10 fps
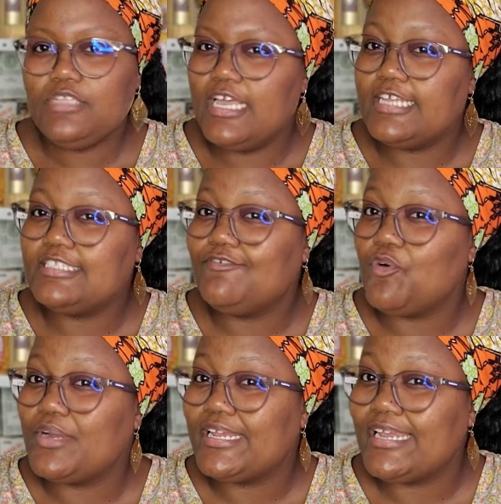it's
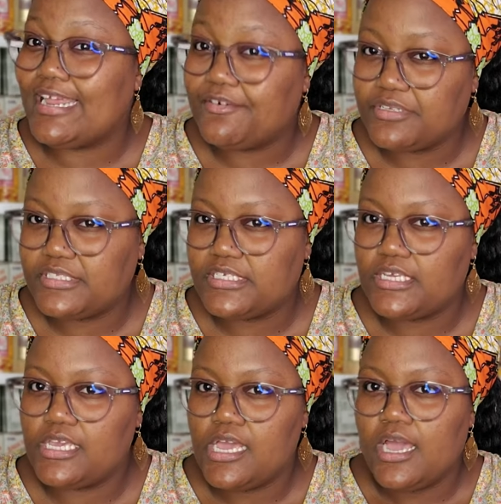for
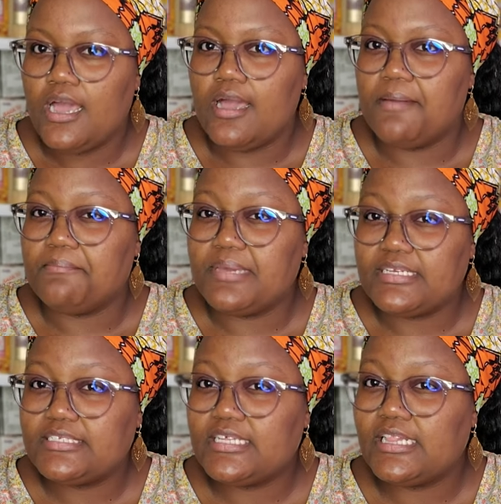clarity,
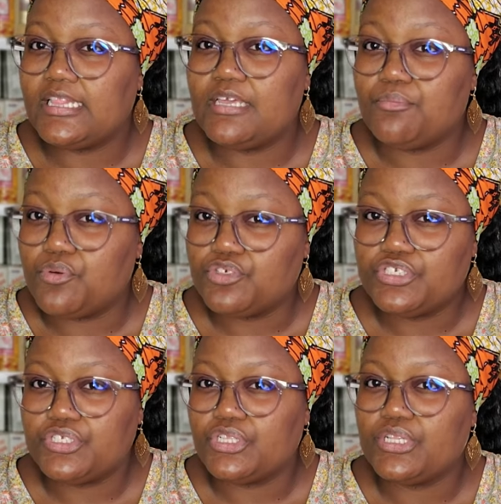mental,
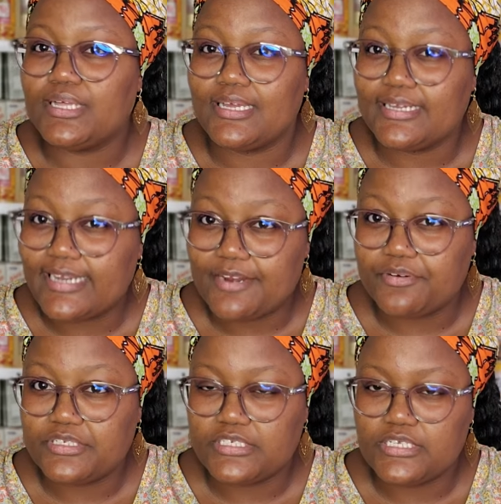emotional
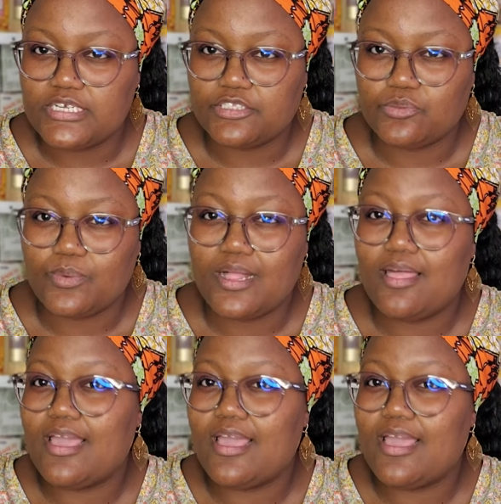clarity as well.